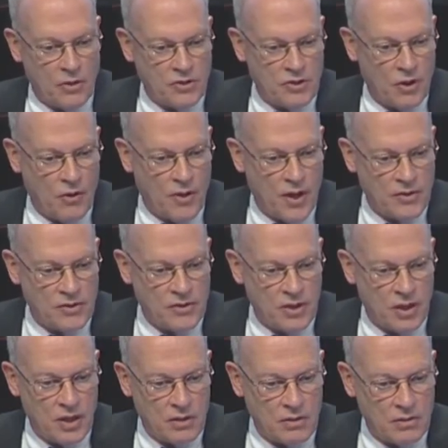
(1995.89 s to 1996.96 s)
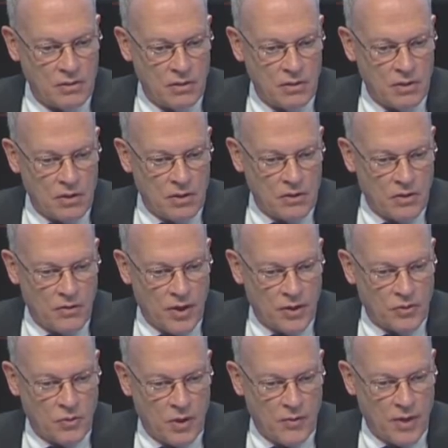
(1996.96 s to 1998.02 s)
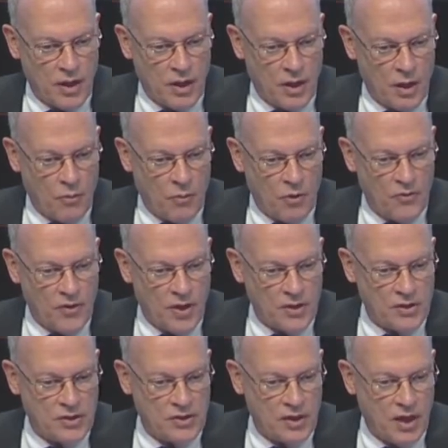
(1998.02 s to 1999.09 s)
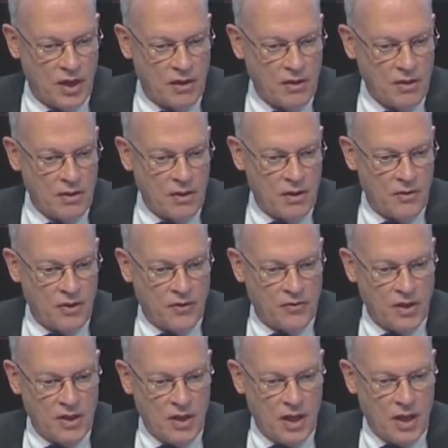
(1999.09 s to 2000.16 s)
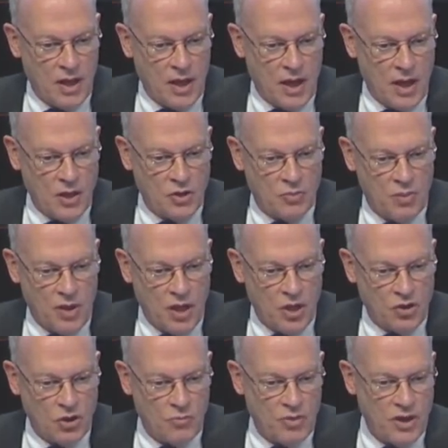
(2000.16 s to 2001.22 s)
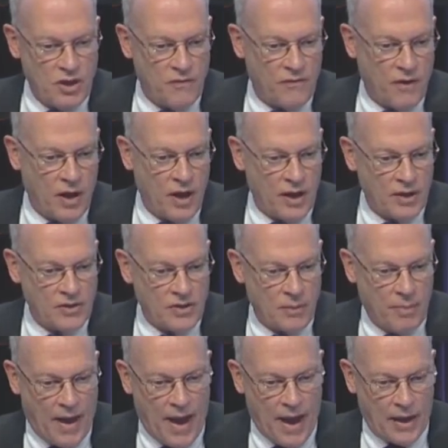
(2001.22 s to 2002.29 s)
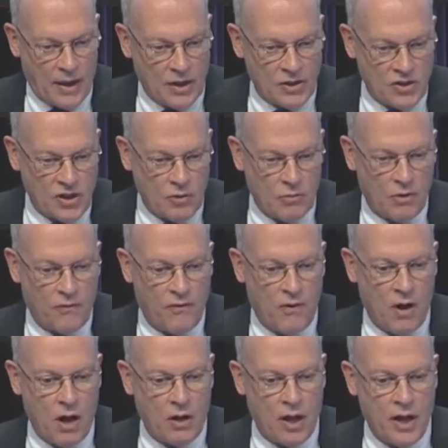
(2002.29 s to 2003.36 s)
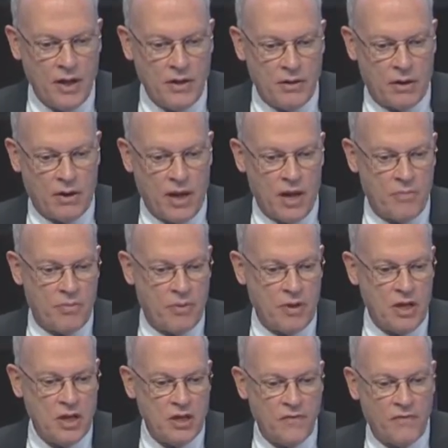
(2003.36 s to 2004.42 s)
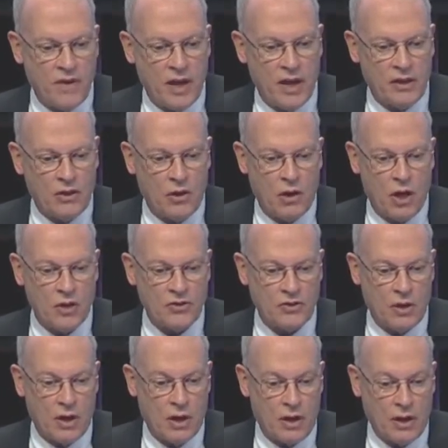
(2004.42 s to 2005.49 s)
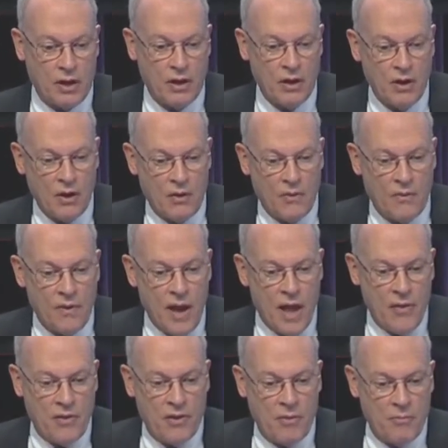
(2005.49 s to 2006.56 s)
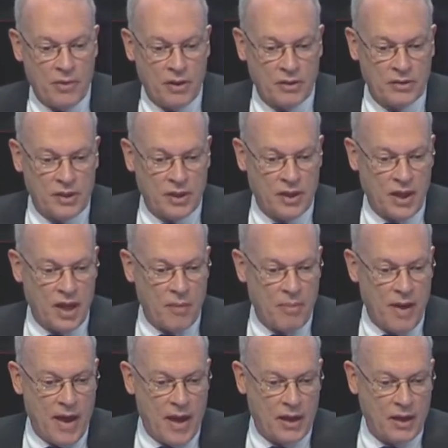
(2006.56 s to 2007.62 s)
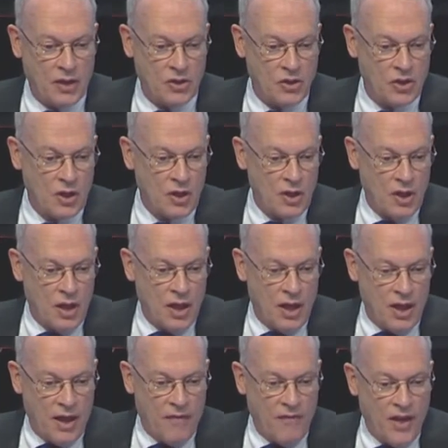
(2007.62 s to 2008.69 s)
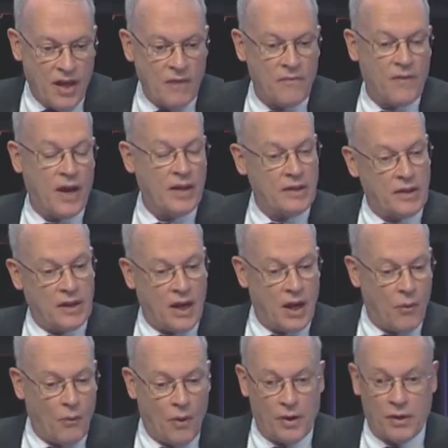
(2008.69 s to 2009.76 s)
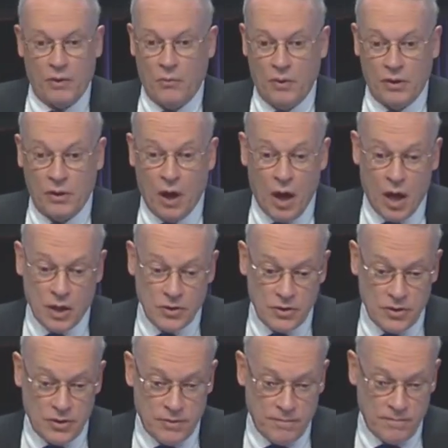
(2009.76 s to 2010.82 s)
So that's where they come with this, that the EHB should be defined as a package that will fall under a predefined cost target rather than building a package and then finding out what it would cost.